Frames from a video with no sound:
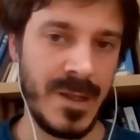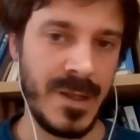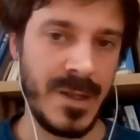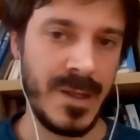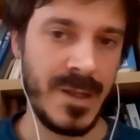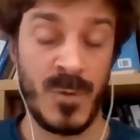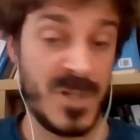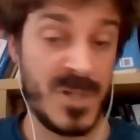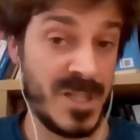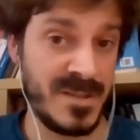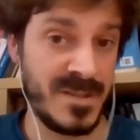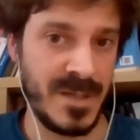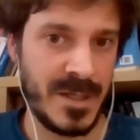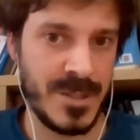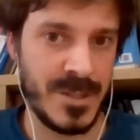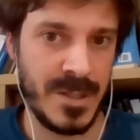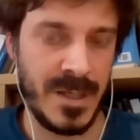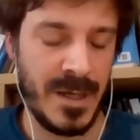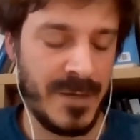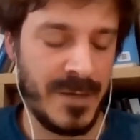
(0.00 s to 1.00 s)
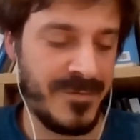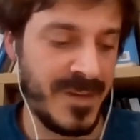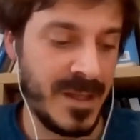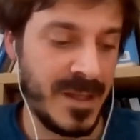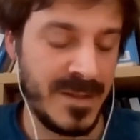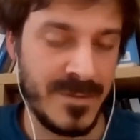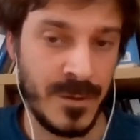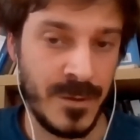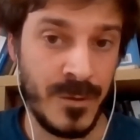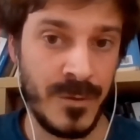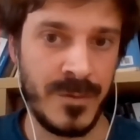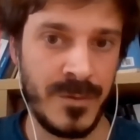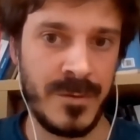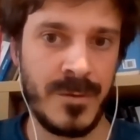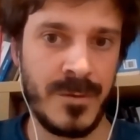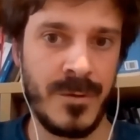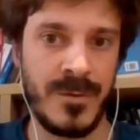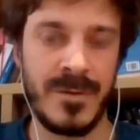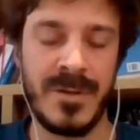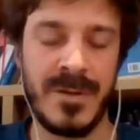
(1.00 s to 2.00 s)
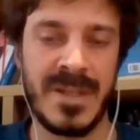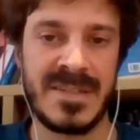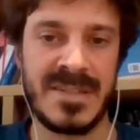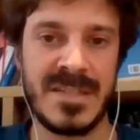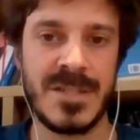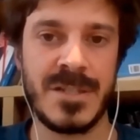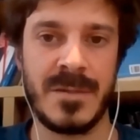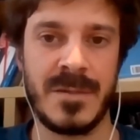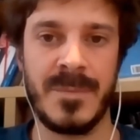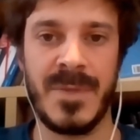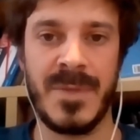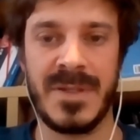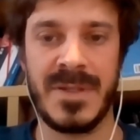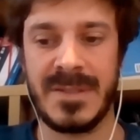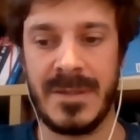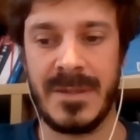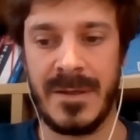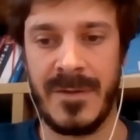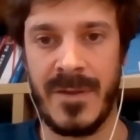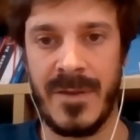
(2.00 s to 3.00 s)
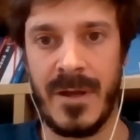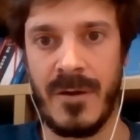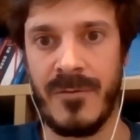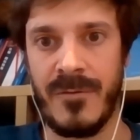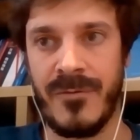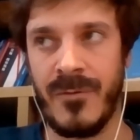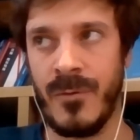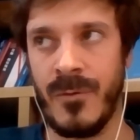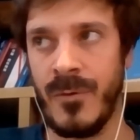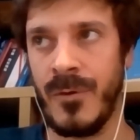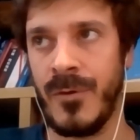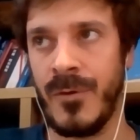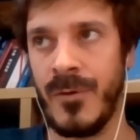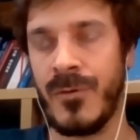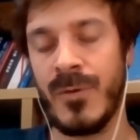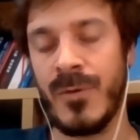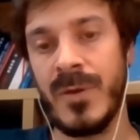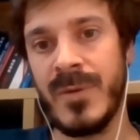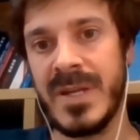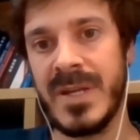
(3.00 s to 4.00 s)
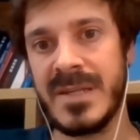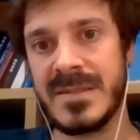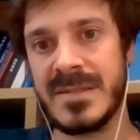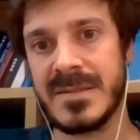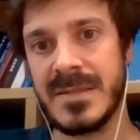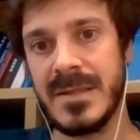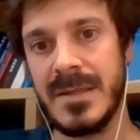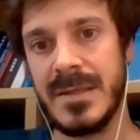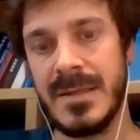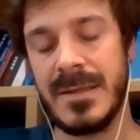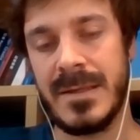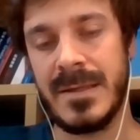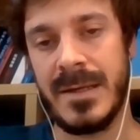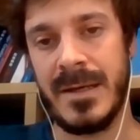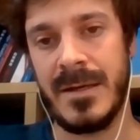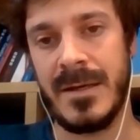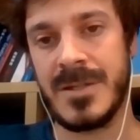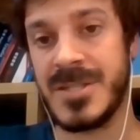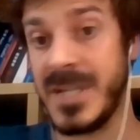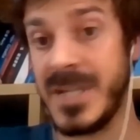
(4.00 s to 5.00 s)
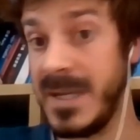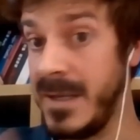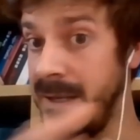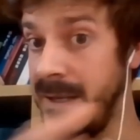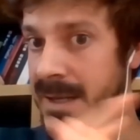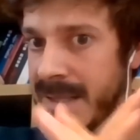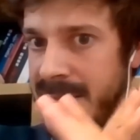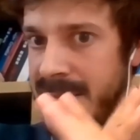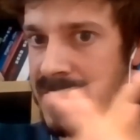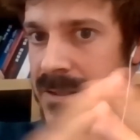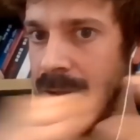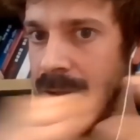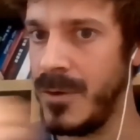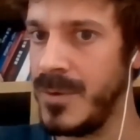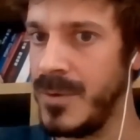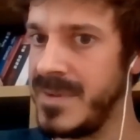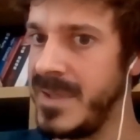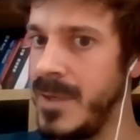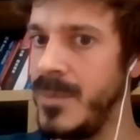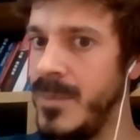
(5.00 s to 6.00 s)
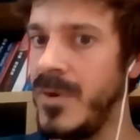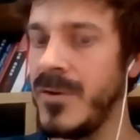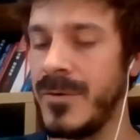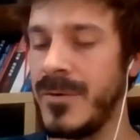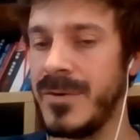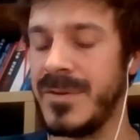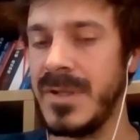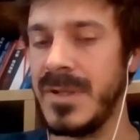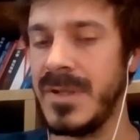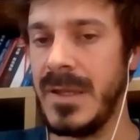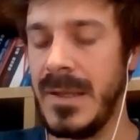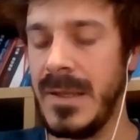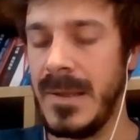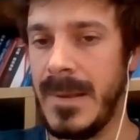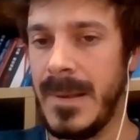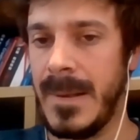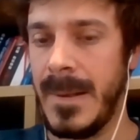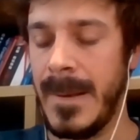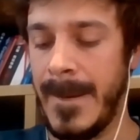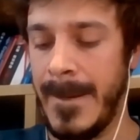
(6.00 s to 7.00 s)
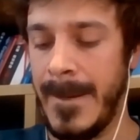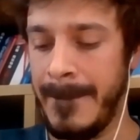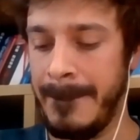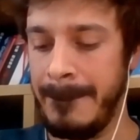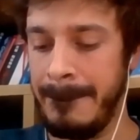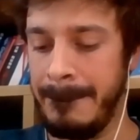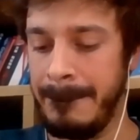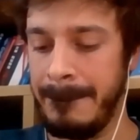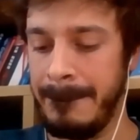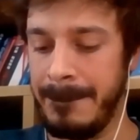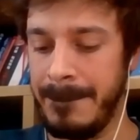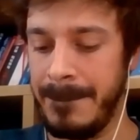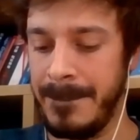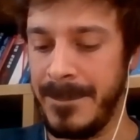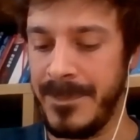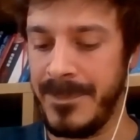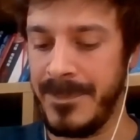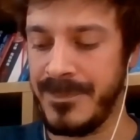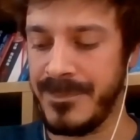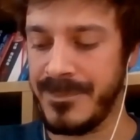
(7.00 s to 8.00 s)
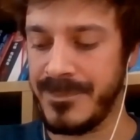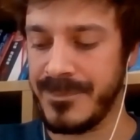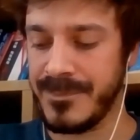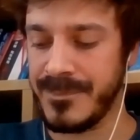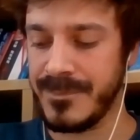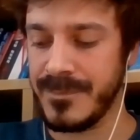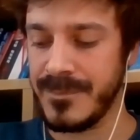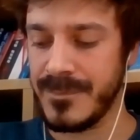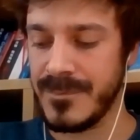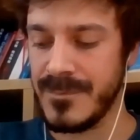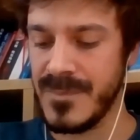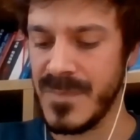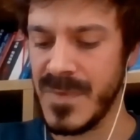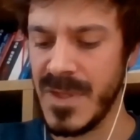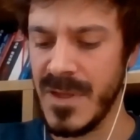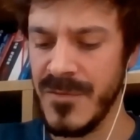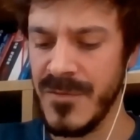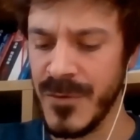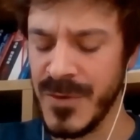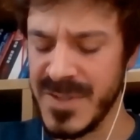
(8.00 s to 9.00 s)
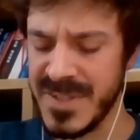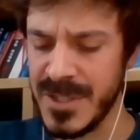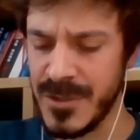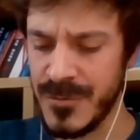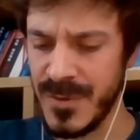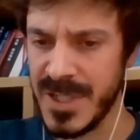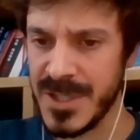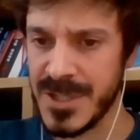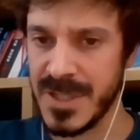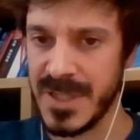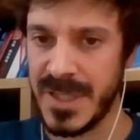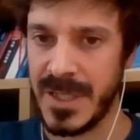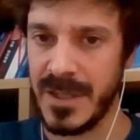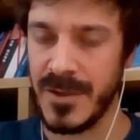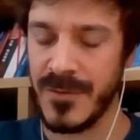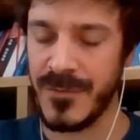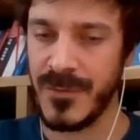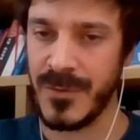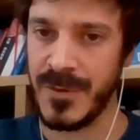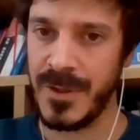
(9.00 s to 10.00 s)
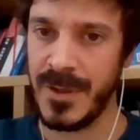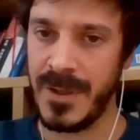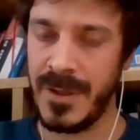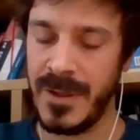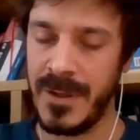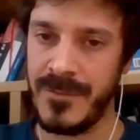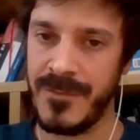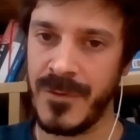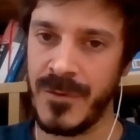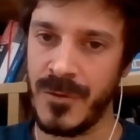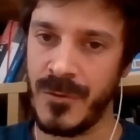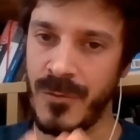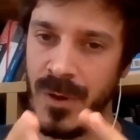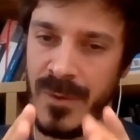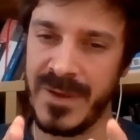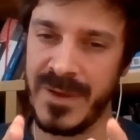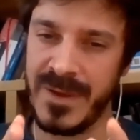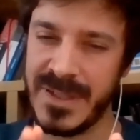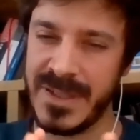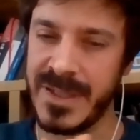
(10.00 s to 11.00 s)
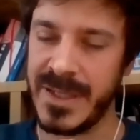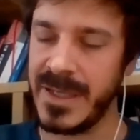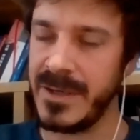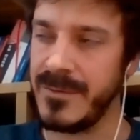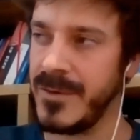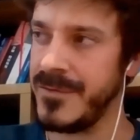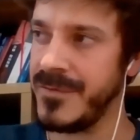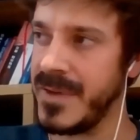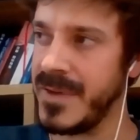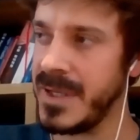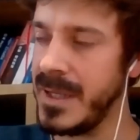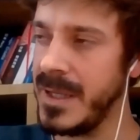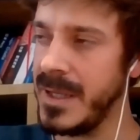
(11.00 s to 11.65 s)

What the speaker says: Which is actually, I think, is a good decision. But now for 3 weeks, China has closed their borders. For the situation here, for the quarantine and everything,